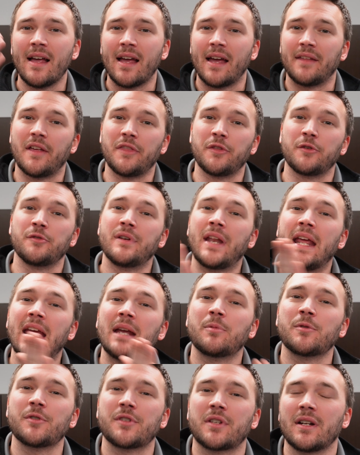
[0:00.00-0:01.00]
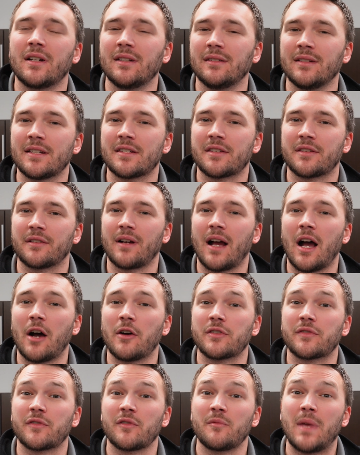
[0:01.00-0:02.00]
And then their neighbor's gonna list their
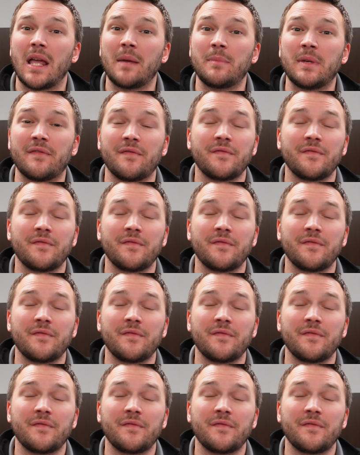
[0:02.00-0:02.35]
house for maybe